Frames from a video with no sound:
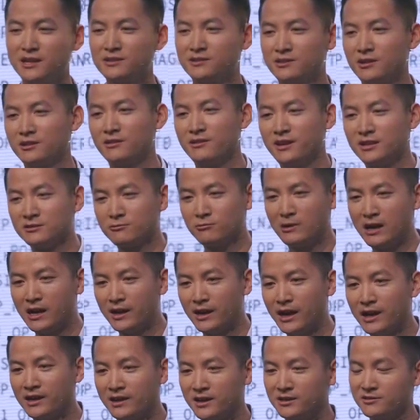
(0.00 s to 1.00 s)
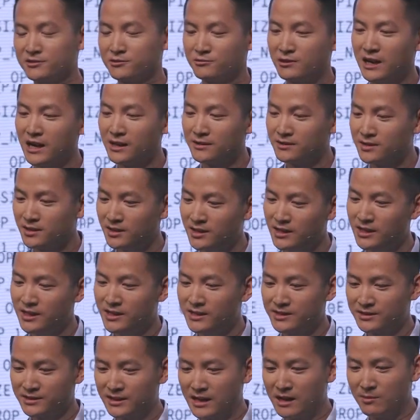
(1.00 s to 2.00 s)
So that's why I construct
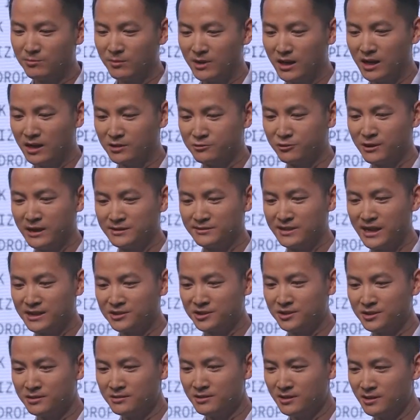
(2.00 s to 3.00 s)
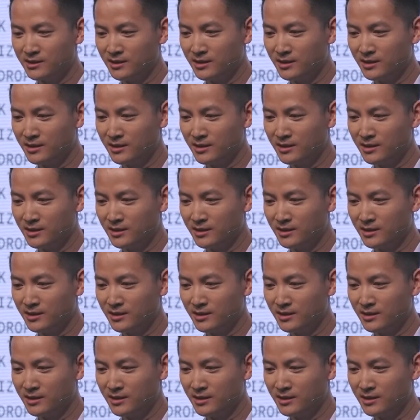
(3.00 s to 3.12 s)
some transaction,